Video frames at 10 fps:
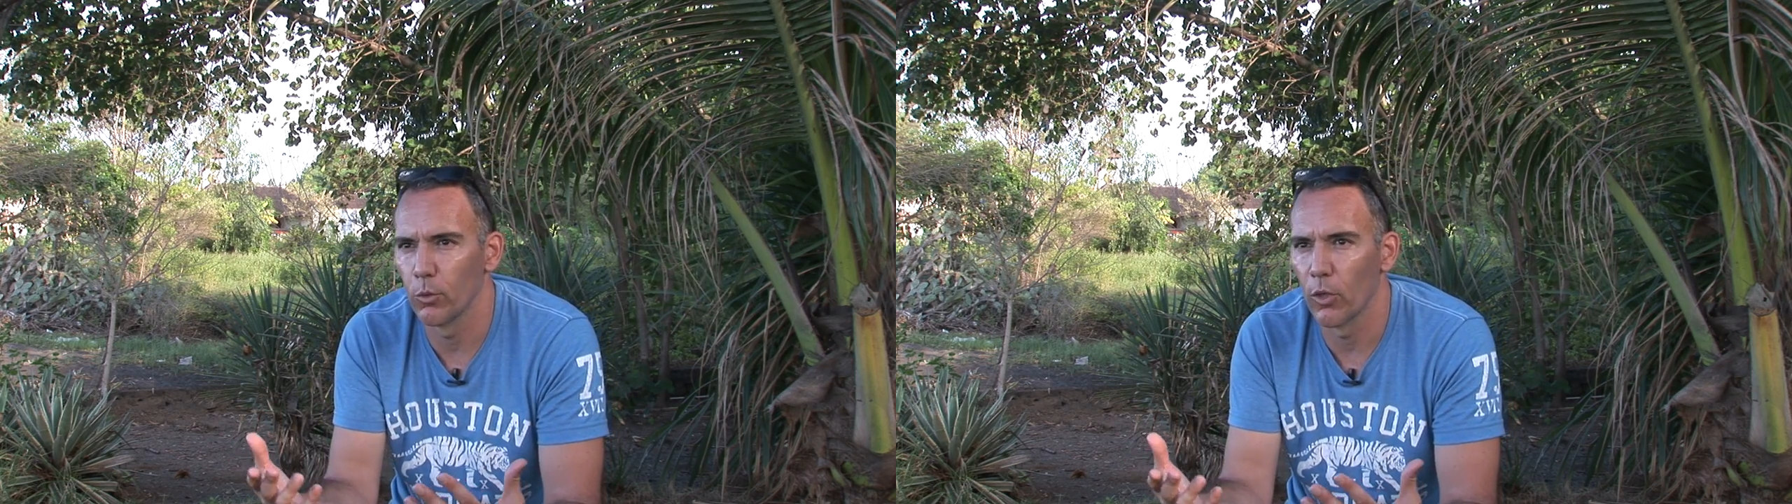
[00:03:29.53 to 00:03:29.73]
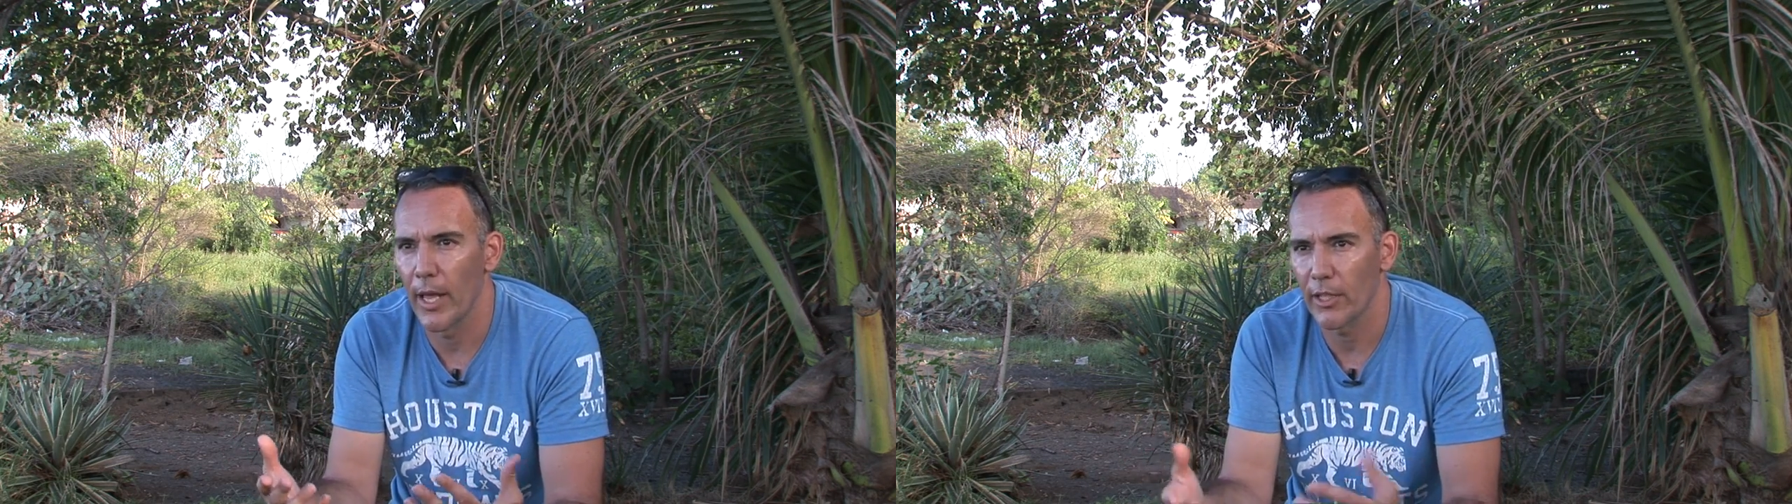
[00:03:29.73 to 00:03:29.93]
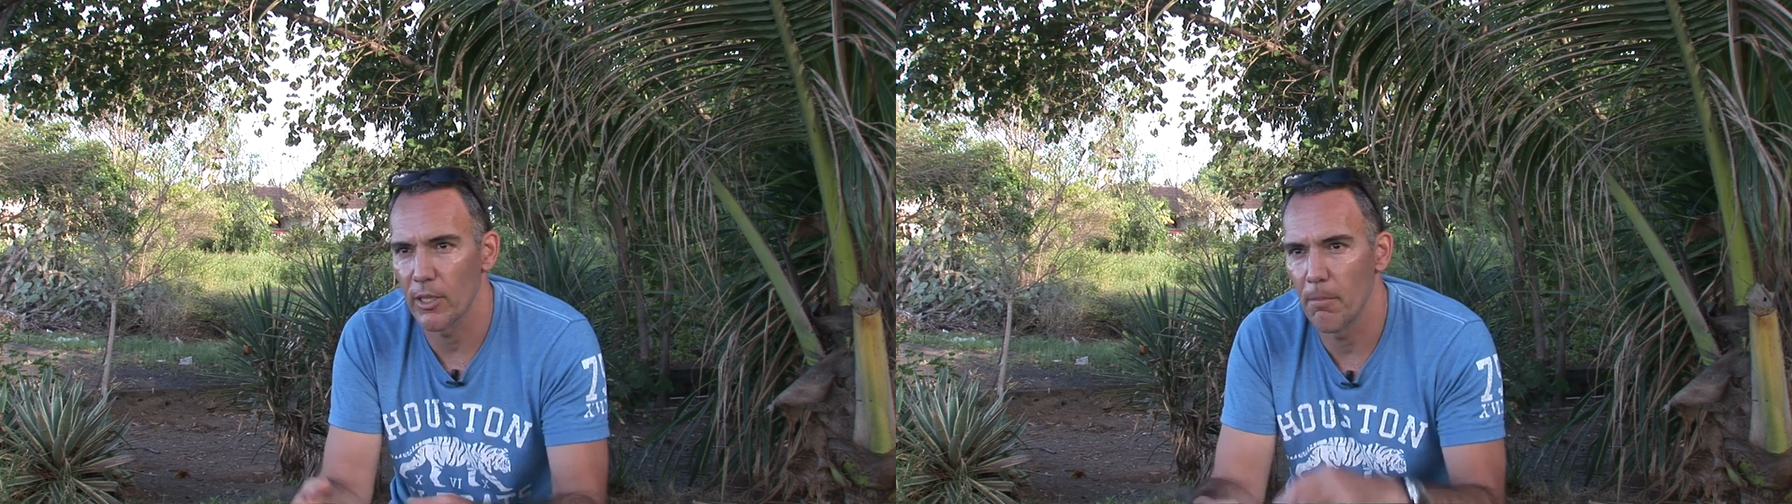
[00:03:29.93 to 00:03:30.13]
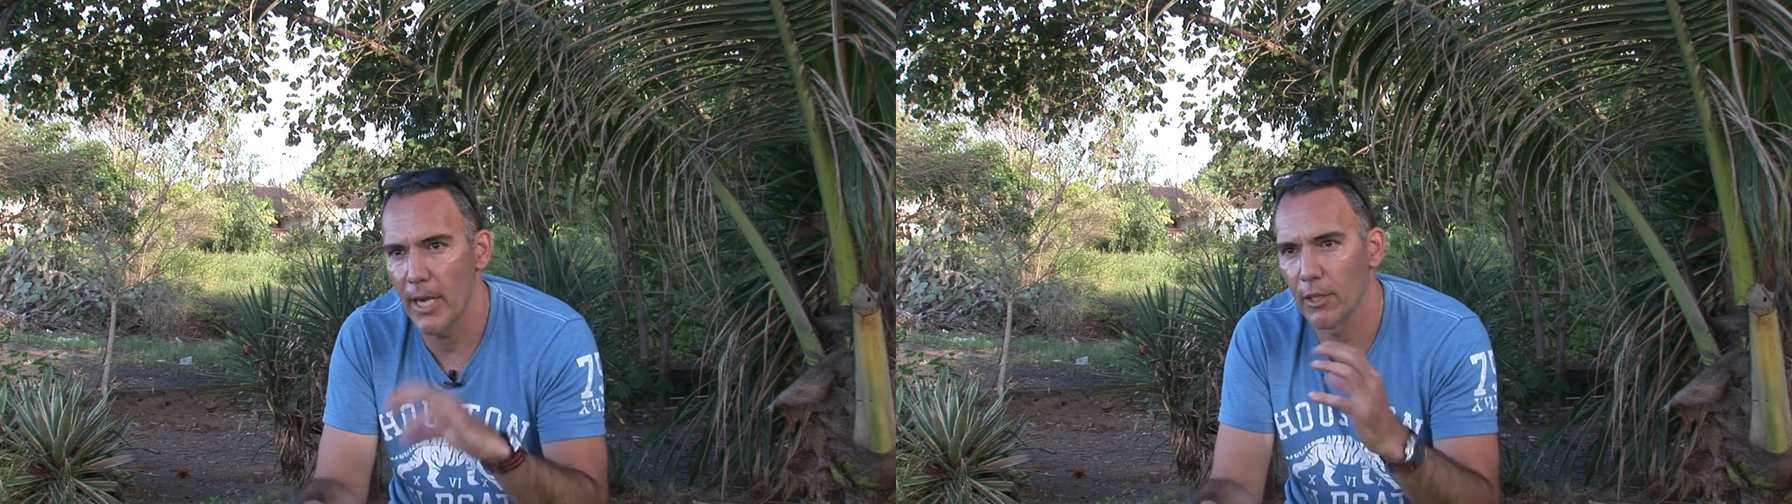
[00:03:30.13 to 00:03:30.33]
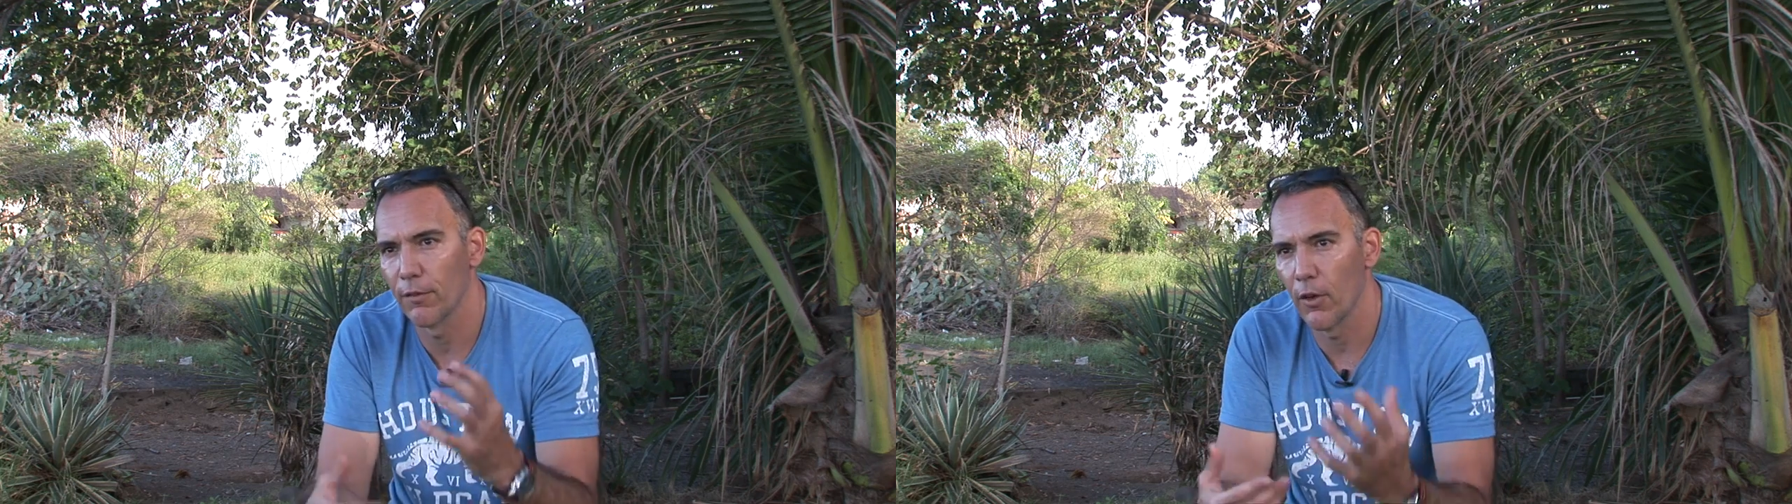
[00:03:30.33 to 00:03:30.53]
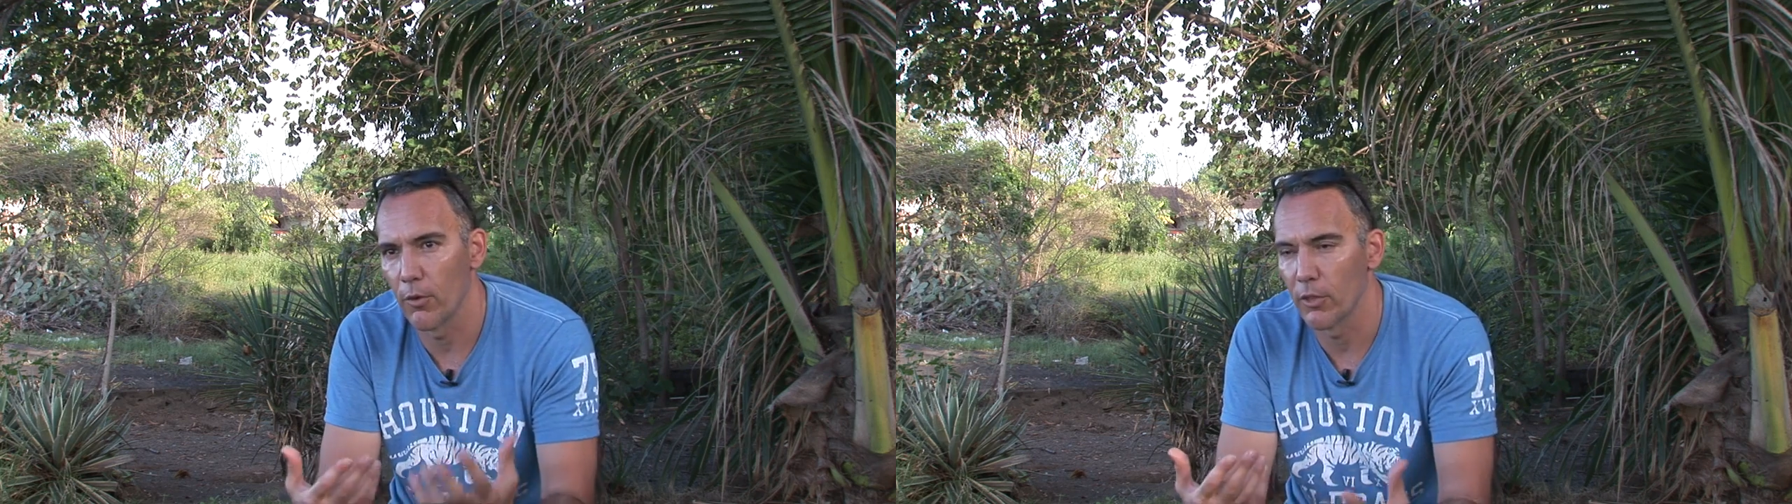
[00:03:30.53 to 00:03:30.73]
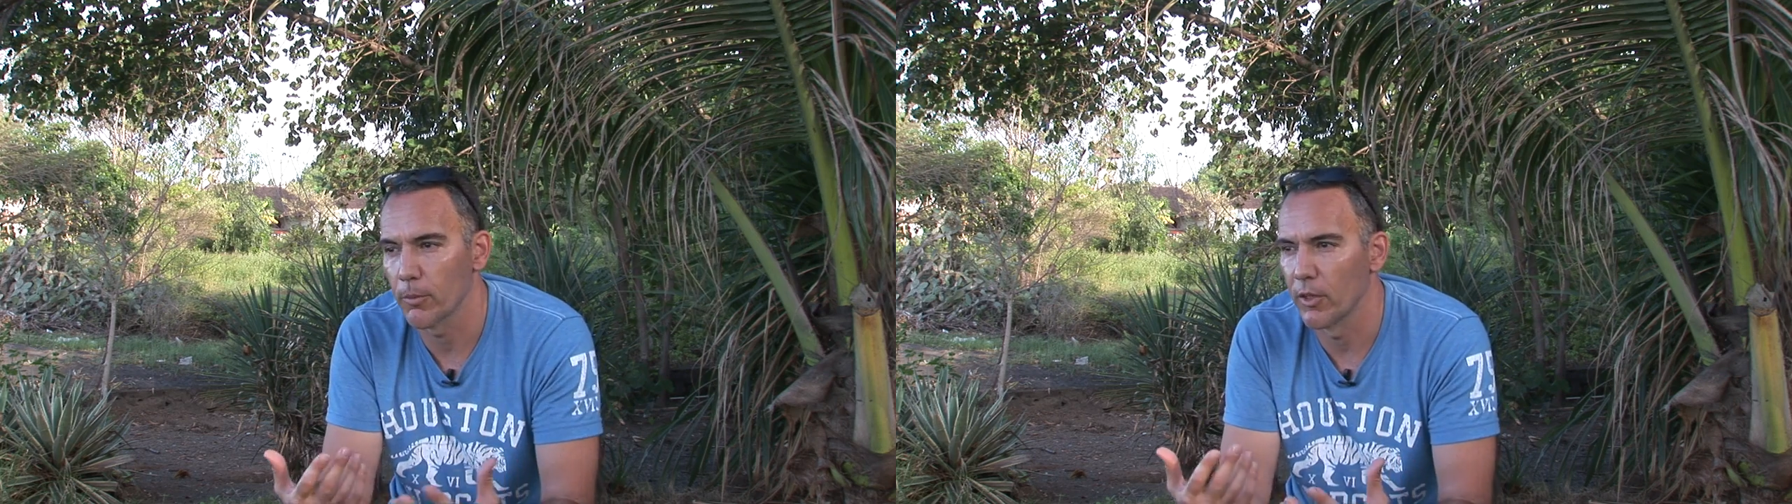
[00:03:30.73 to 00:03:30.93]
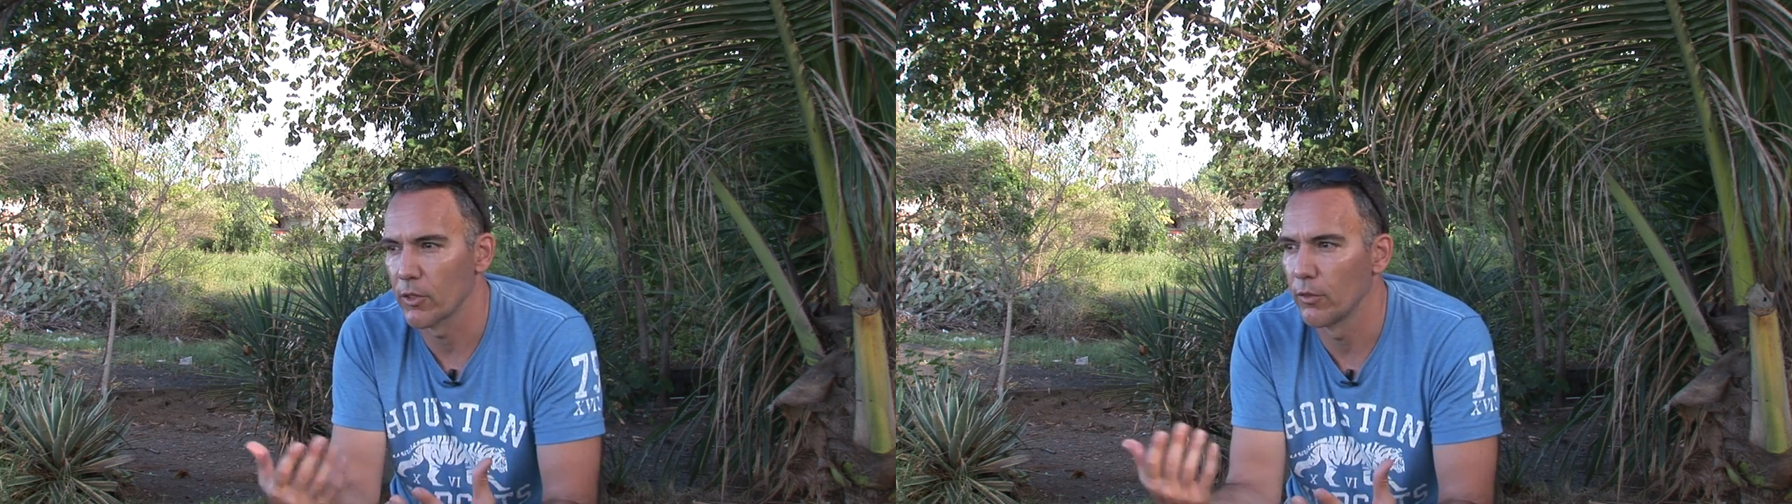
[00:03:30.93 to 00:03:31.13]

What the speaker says: will actually magnify the response?